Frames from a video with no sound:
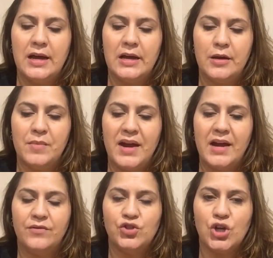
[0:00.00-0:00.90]
I
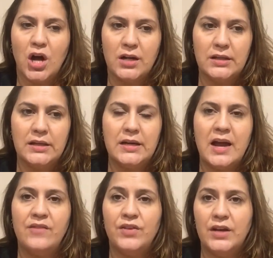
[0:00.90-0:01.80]
have chocolate, I
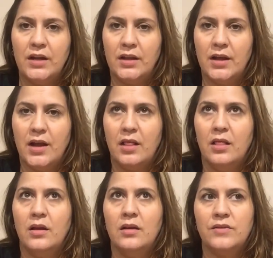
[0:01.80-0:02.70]
have vanilla, I
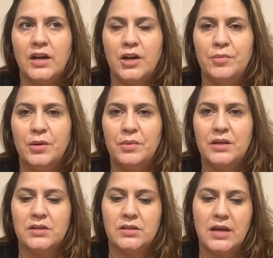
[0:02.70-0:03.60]
love caramel, but
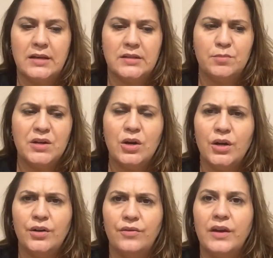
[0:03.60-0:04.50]
it's been
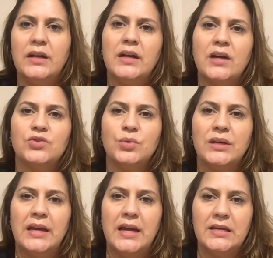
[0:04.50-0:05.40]
hard to find an actual
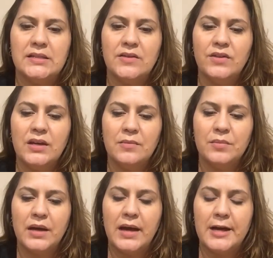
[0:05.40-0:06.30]
case of them.
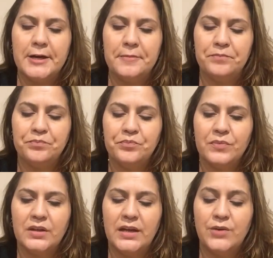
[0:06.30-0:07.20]

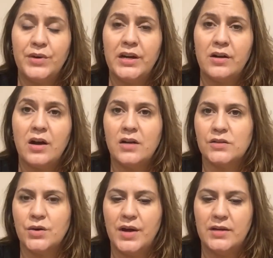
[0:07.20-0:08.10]
And right now
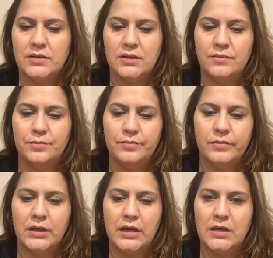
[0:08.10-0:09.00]
Costco has them,
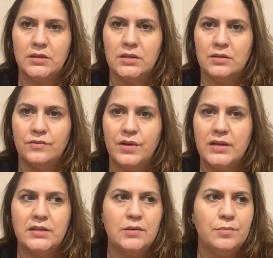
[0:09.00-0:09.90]
the cases
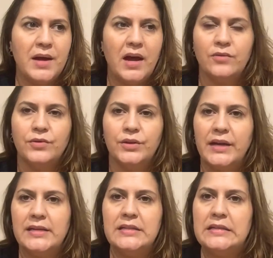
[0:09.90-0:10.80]
18 pack for
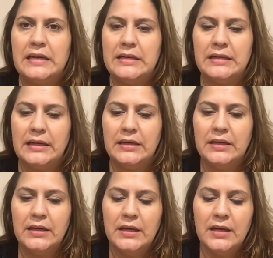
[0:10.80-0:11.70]

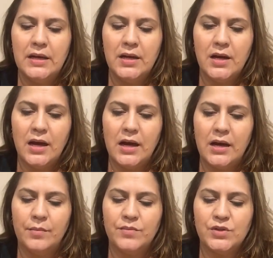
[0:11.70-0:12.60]

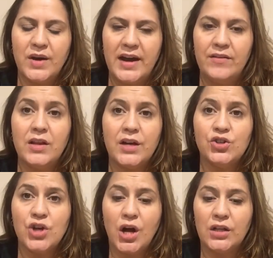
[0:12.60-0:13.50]
$19.99. So I have a lot of
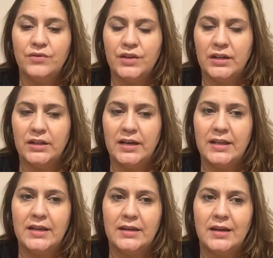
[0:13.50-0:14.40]
chocolate and vanilla, and
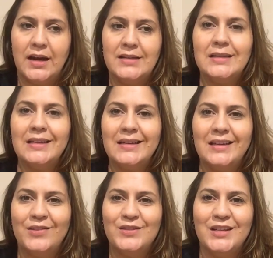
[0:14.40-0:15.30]
then I did get
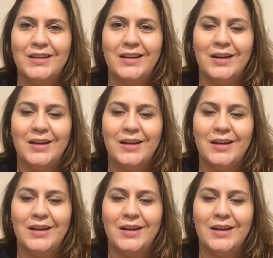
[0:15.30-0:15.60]
gifted